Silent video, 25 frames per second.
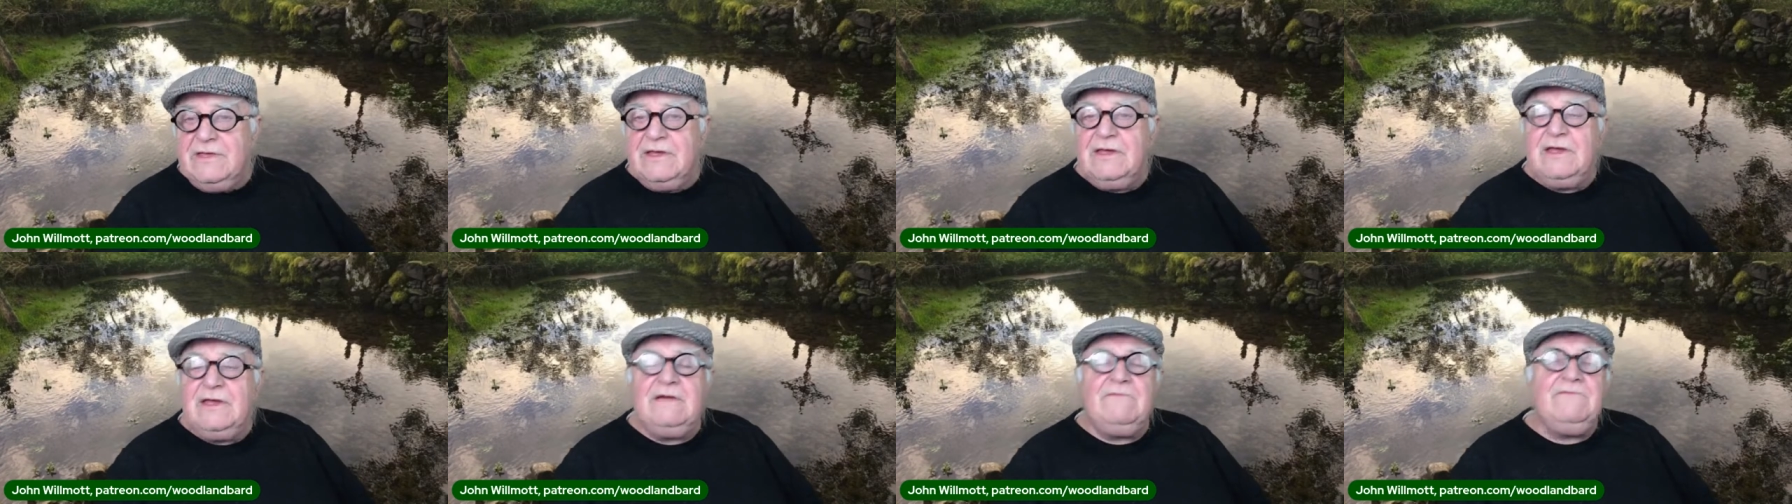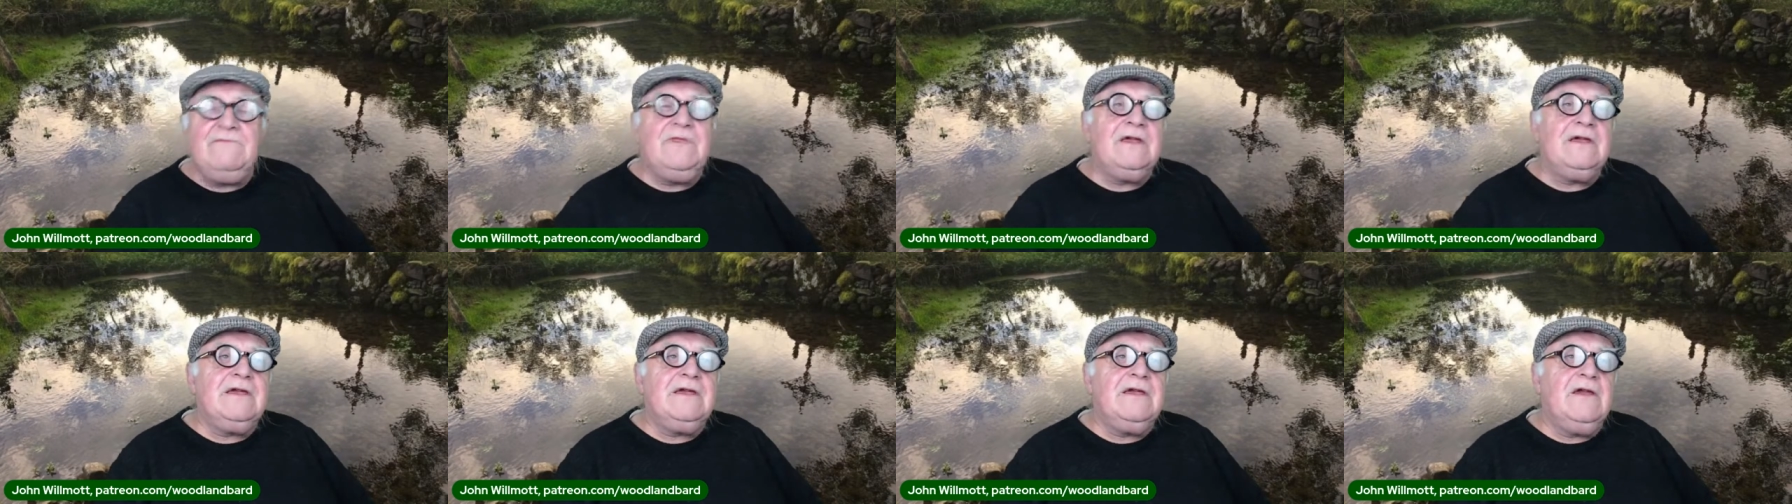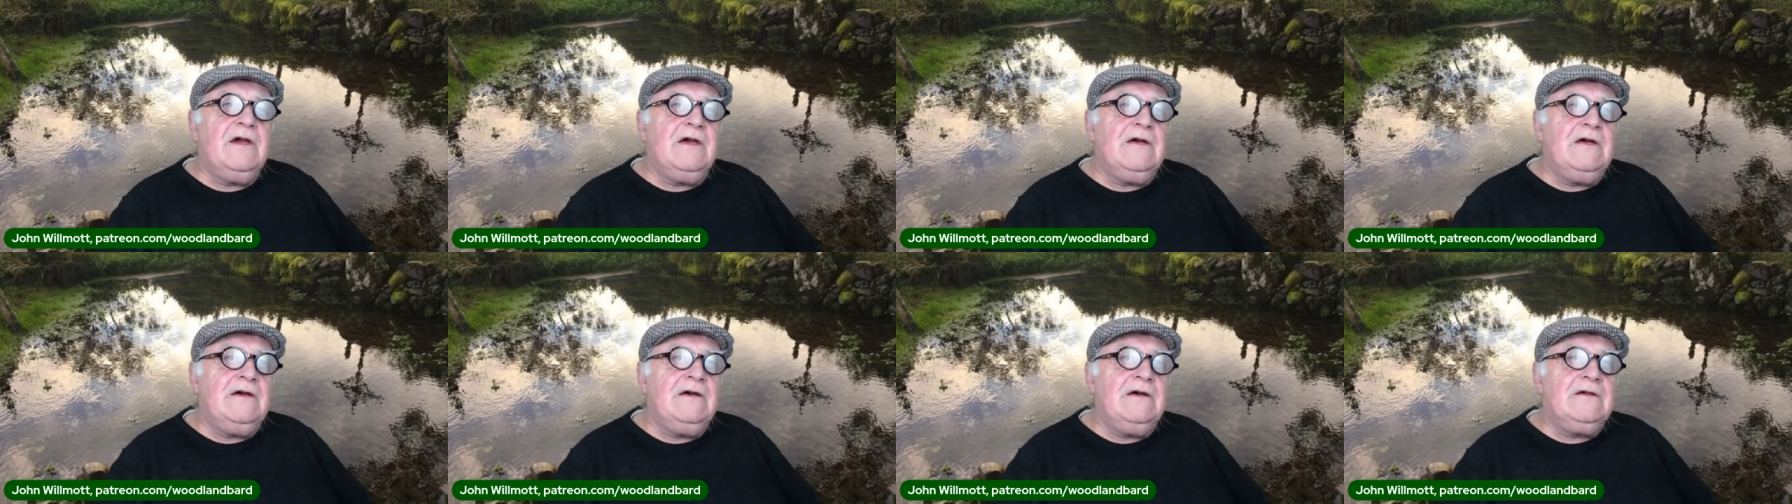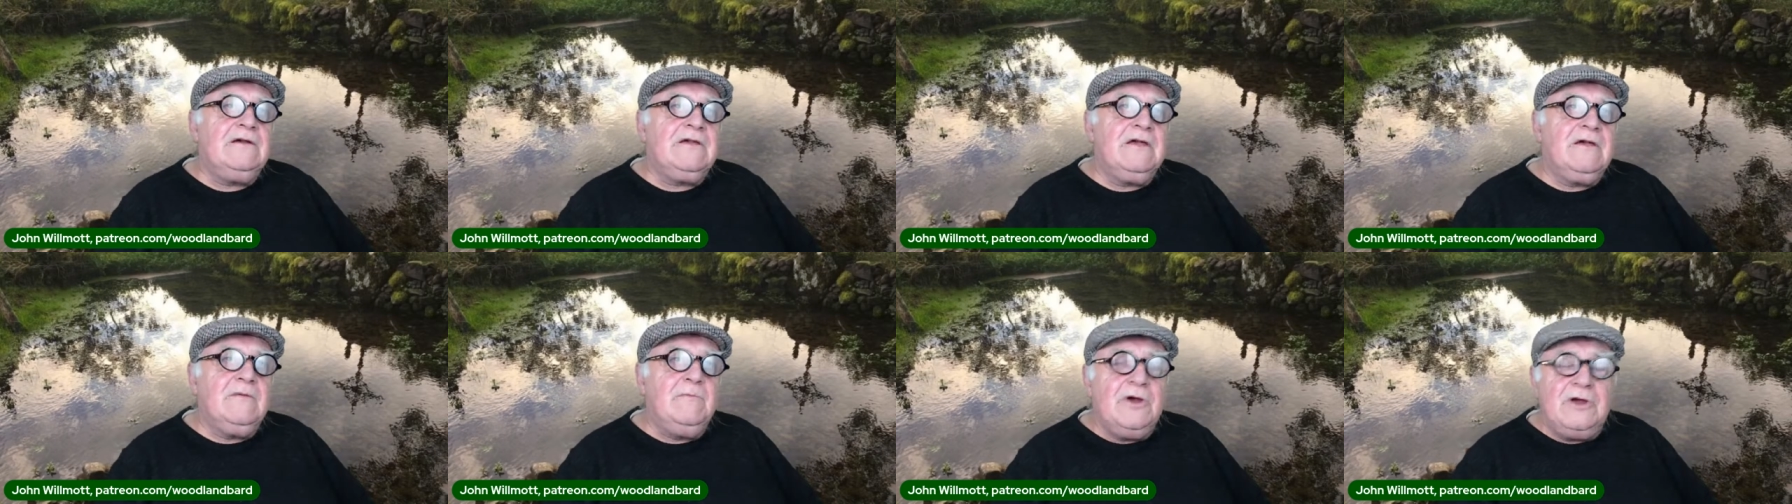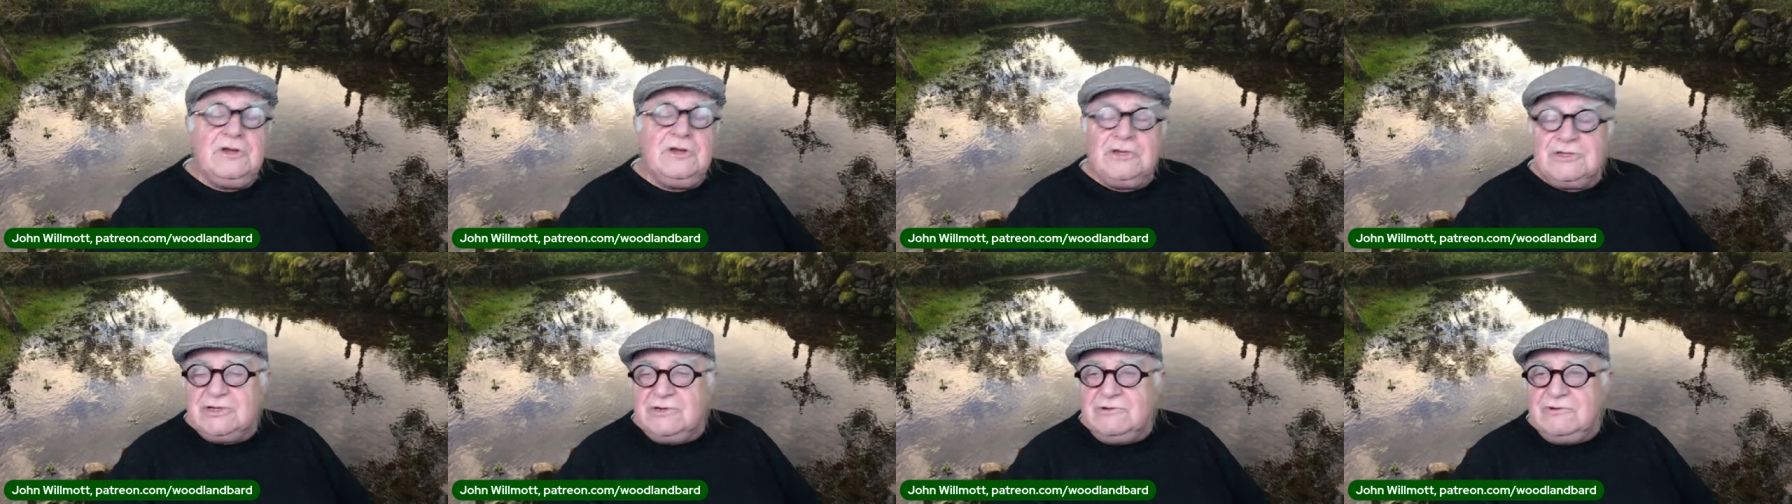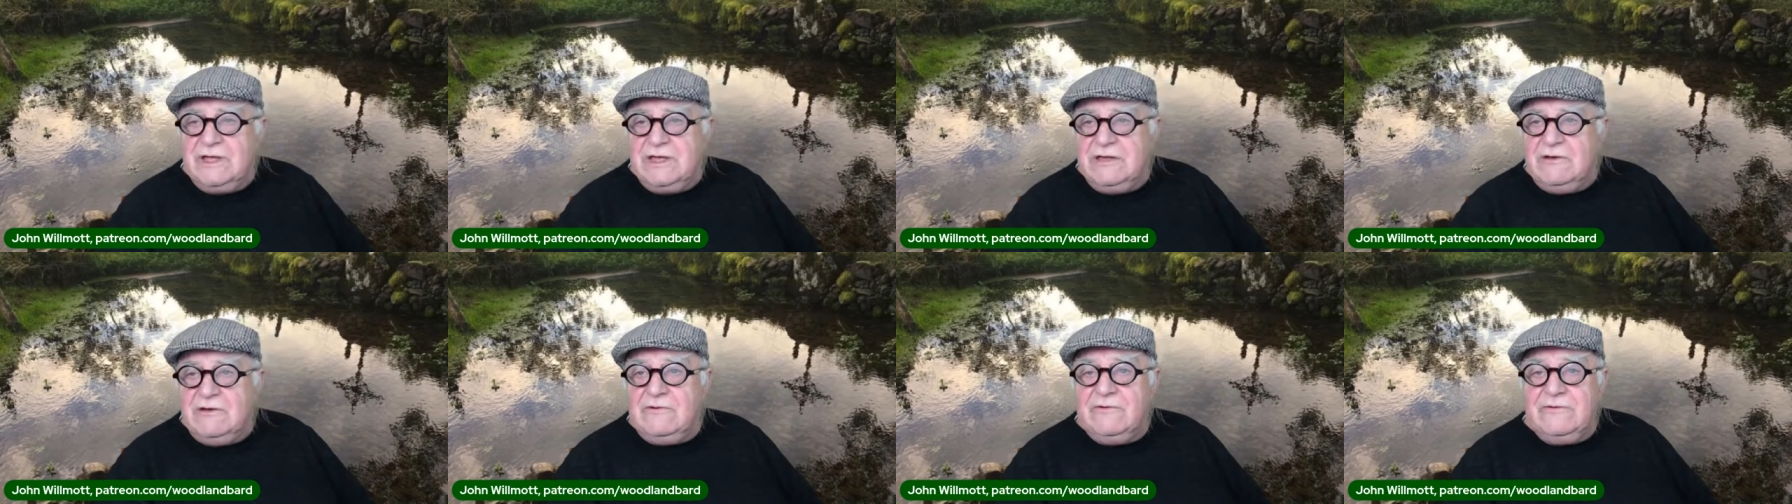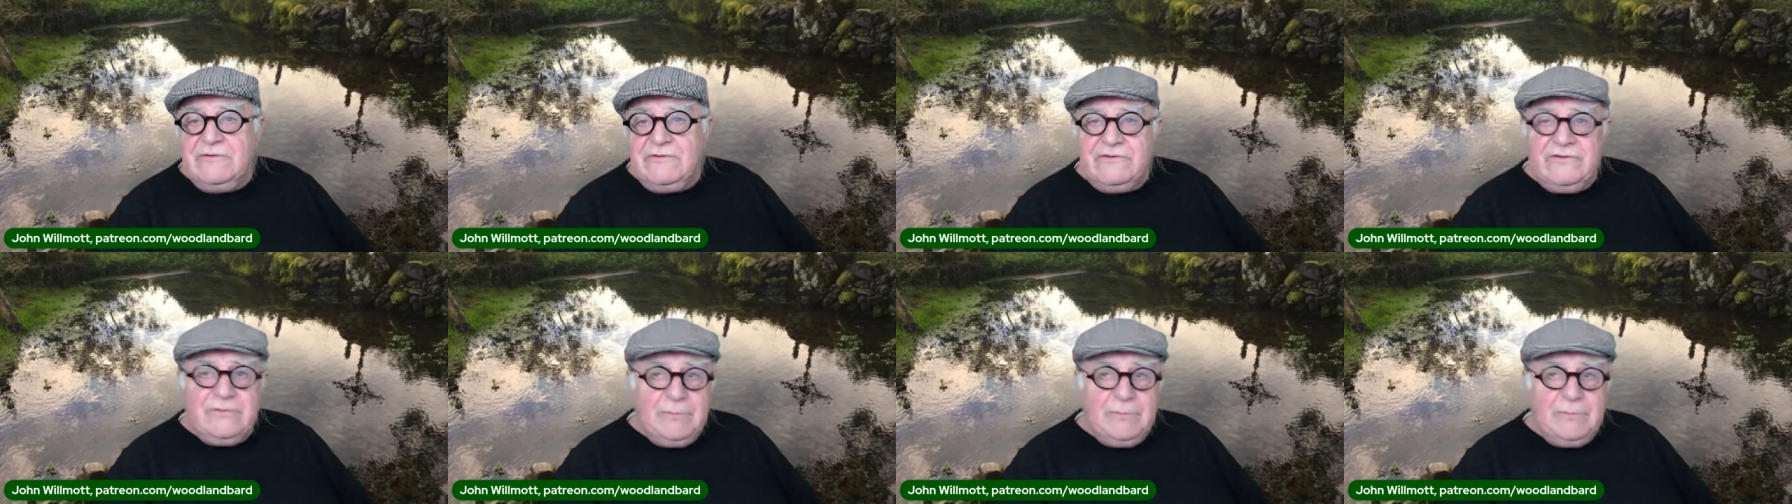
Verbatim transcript: They have their uh, commercial guilds,